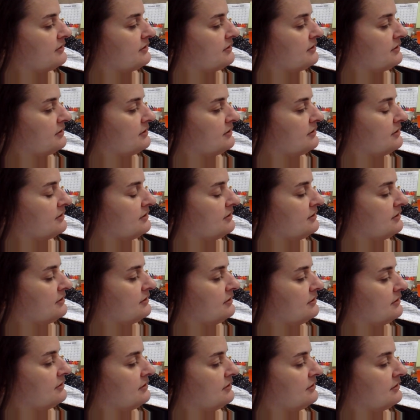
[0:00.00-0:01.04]

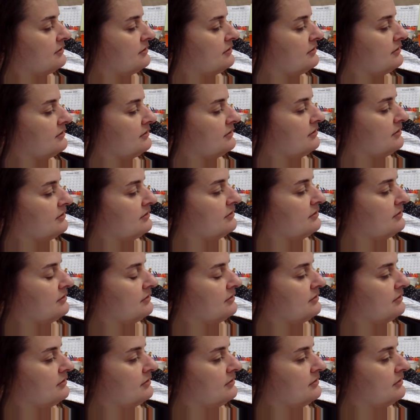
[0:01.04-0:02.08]

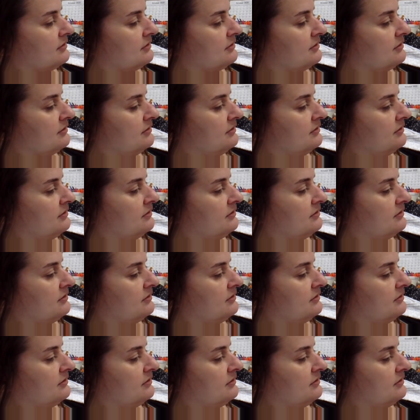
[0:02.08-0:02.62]
Nothing is said.